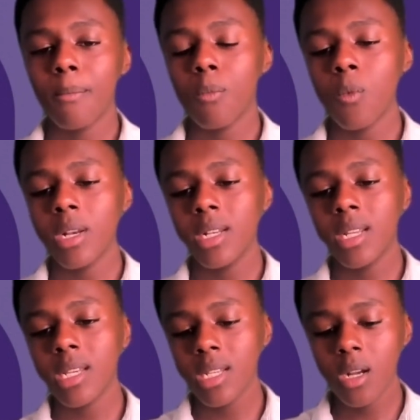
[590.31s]
when it
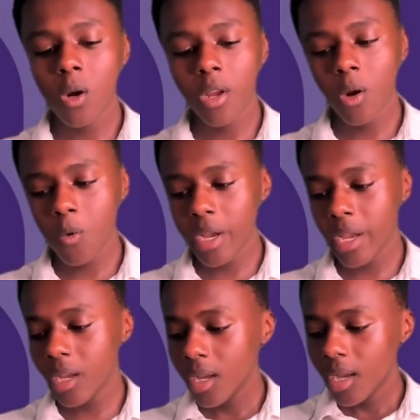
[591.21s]
doesn't go your
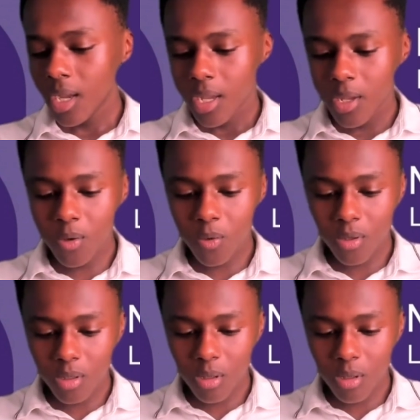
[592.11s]
way, you